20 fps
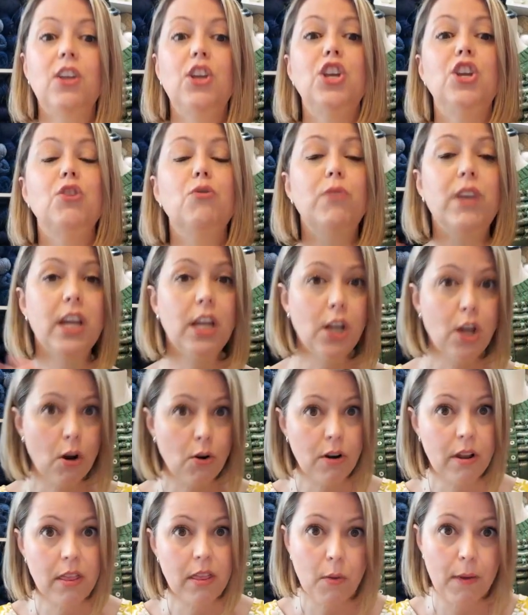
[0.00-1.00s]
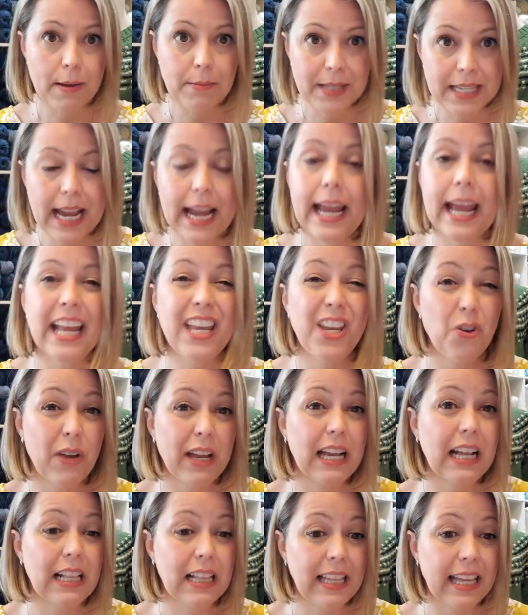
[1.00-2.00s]
you can go to the website and you
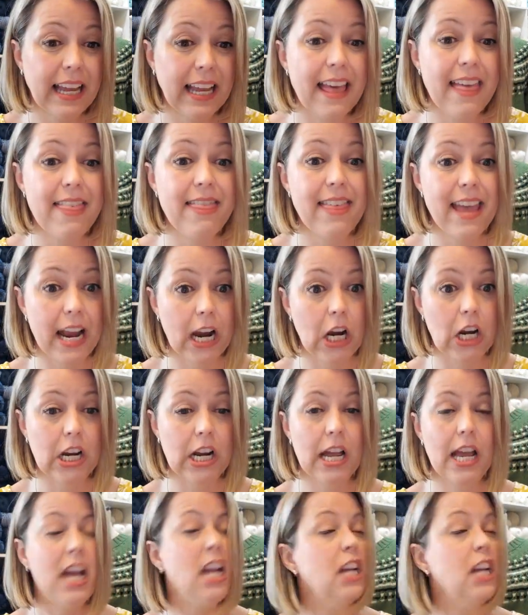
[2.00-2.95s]
can click there.